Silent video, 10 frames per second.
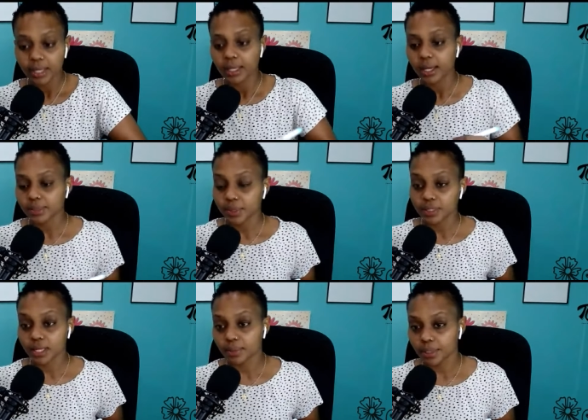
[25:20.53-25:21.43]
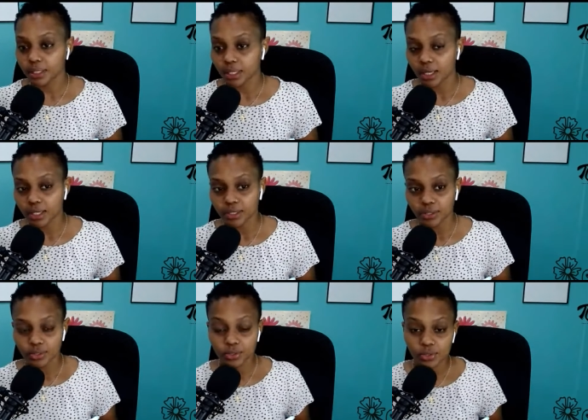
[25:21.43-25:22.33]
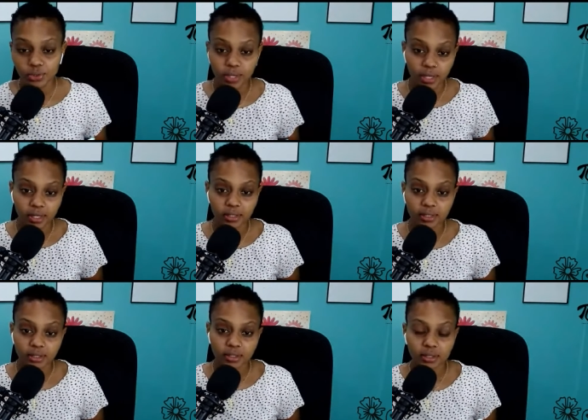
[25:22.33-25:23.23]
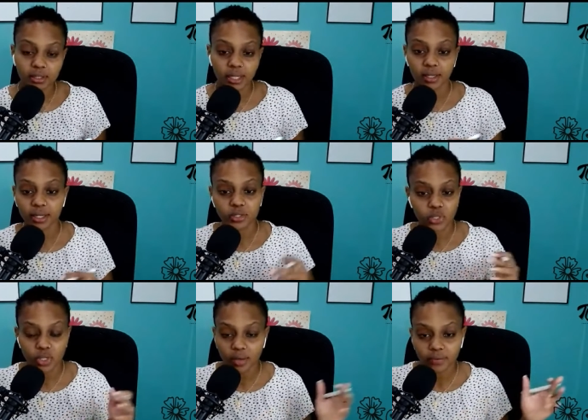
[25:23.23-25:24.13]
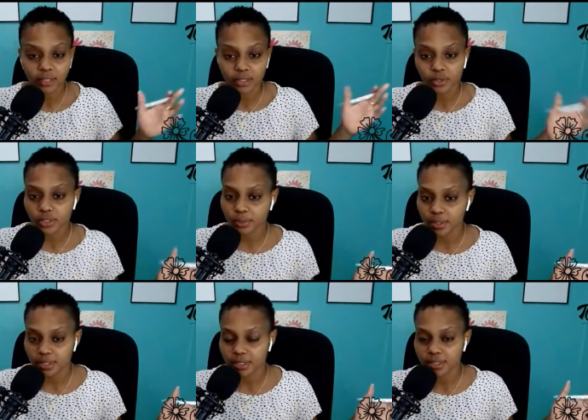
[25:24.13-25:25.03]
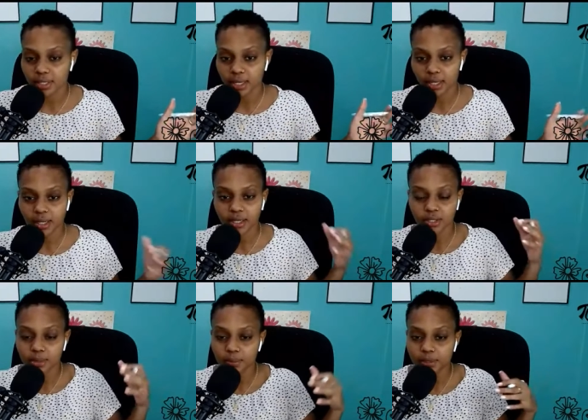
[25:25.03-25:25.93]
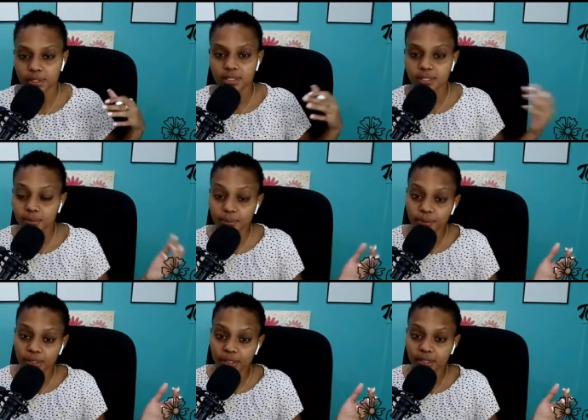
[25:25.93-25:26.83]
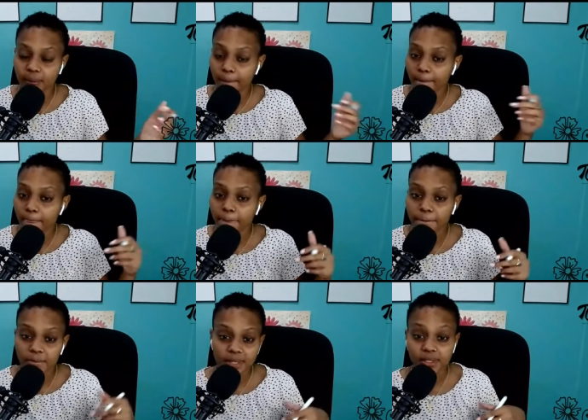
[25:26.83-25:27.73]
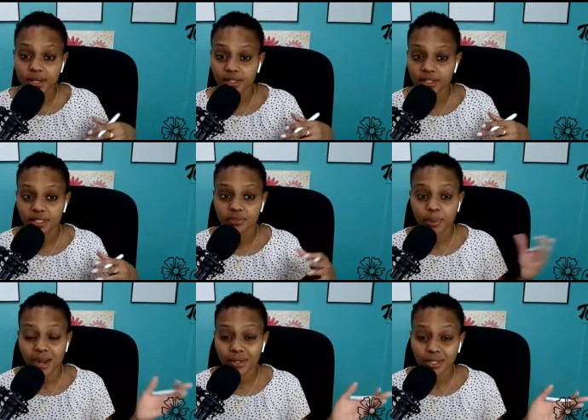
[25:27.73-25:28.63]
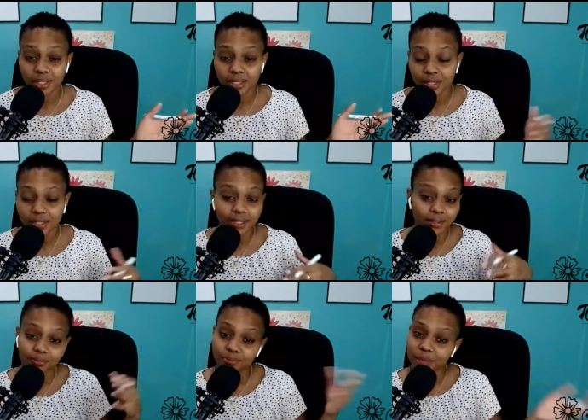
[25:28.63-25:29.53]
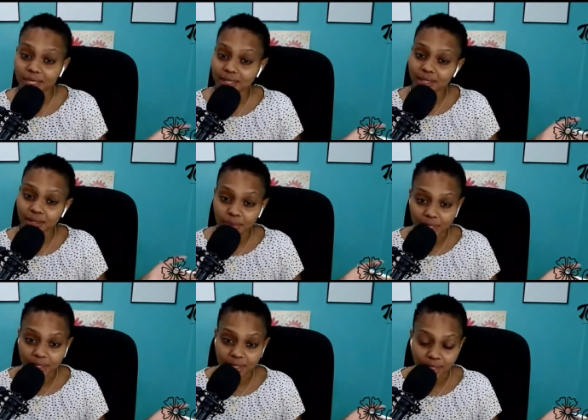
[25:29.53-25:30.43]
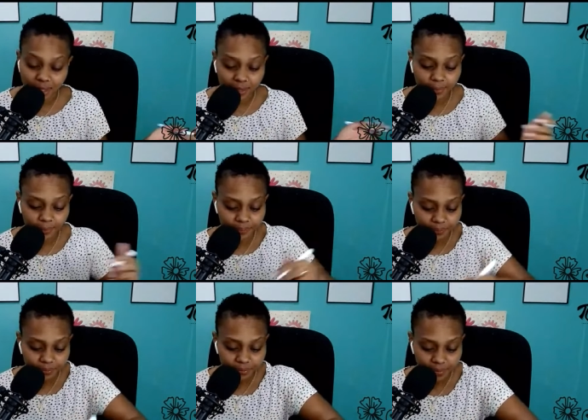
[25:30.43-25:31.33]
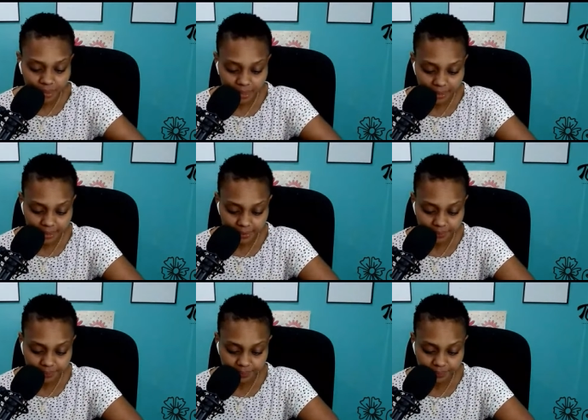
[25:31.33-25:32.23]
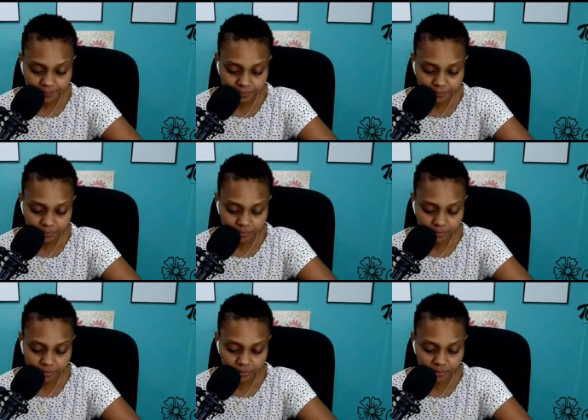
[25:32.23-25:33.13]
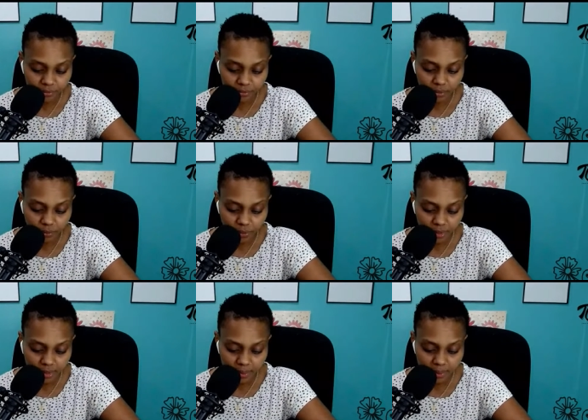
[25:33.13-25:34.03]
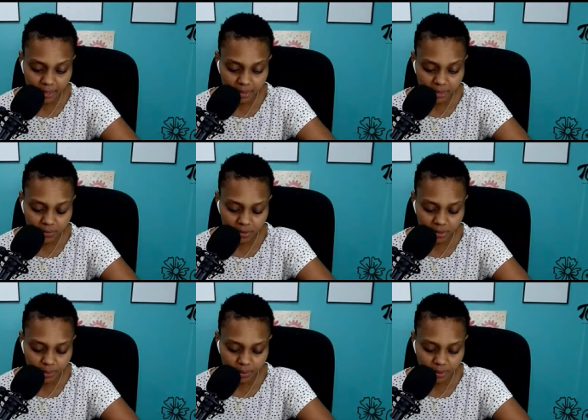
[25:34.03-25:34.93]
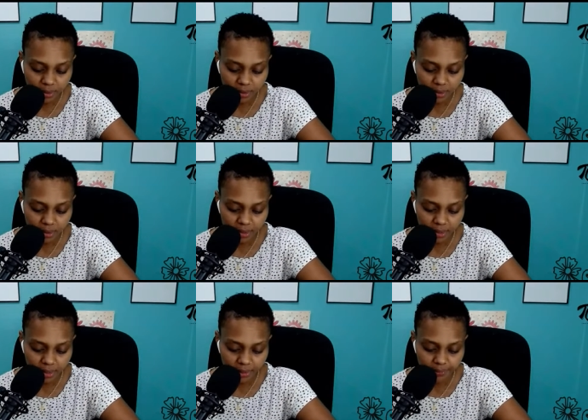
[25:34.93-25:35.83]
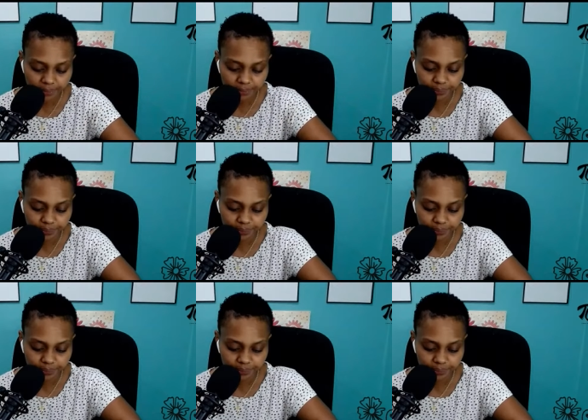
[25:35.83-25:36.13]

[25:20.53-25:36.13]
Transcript: Guys, but tell me, are you doing like an extravagant Christmas this year? Are you keeping it simple? Is there a lot of paranging and pastel making? Um, what is your plans for Christmas this year?